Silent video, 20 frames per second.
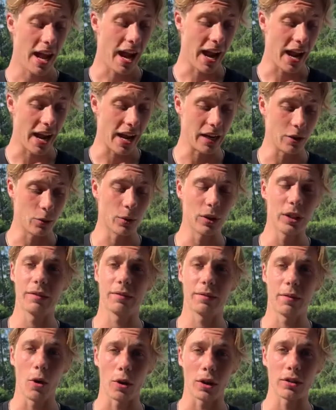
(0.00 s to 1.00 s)
and it
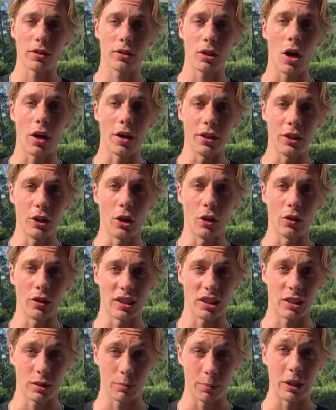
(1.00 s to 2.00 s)
really focuses on you know
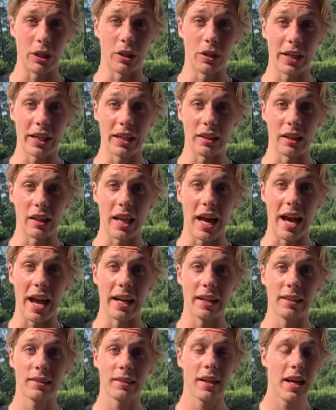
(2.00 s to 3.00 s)
the stability in the
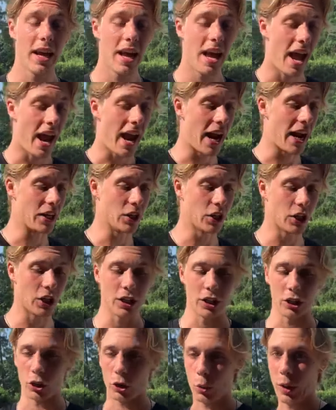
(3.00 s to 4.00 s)
legs and you're
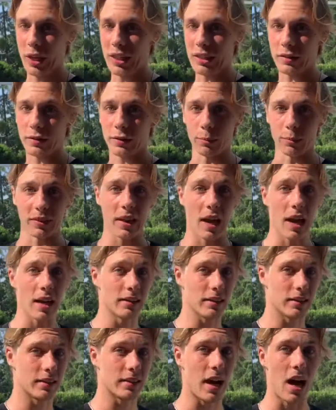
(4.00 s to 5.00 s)
gonna twist from
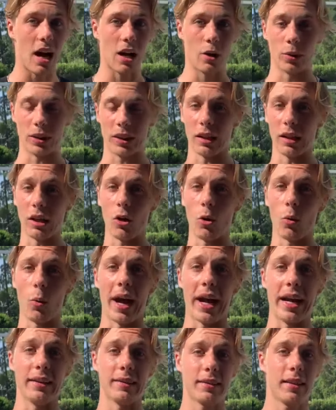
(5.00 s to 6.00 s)
side to side with a little
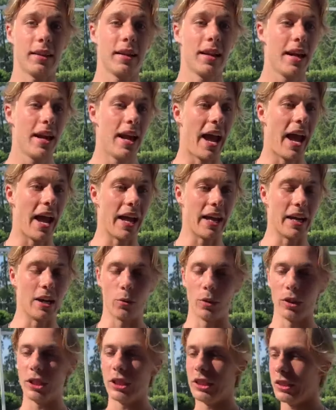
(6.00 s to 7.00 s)
weight and it
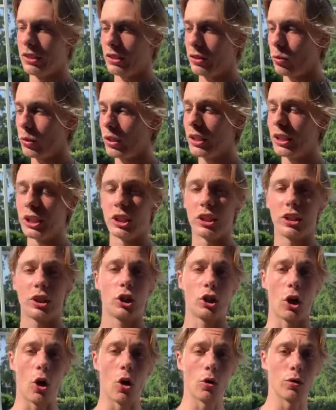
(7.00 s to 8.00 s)
really really
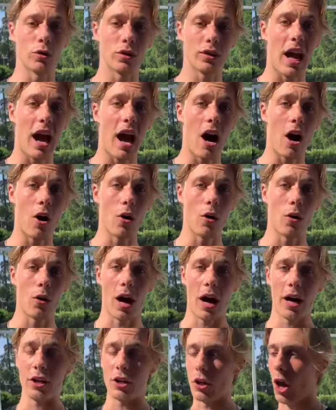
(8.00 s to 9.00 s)
shows
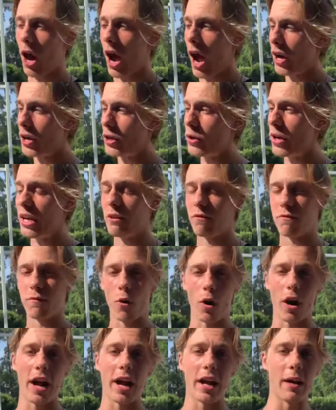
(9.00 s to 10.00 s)
how you know how you hit a
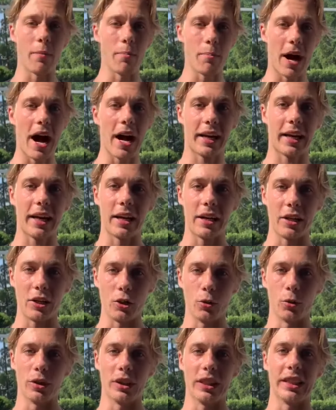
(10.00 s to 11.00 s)
forehand and backhand
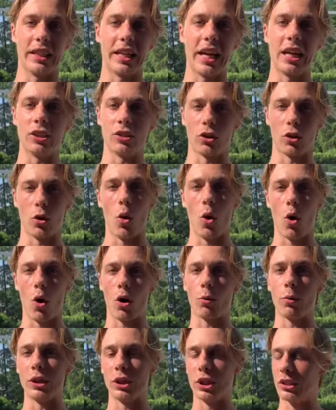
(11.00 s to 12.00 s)
and you really engage the
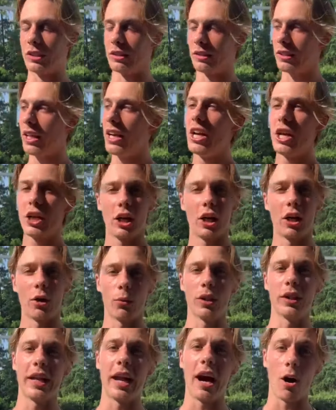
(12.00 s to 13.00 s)
core which is going to
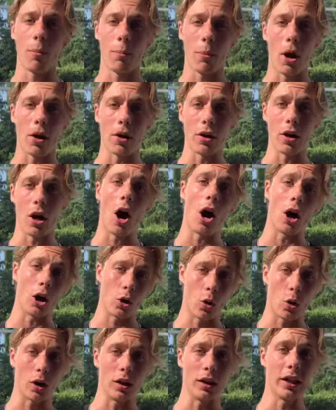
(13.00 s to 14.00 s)
really help on
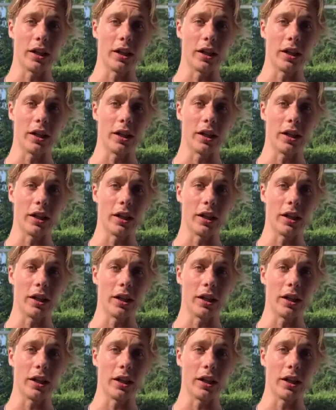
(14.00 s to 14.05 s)
on court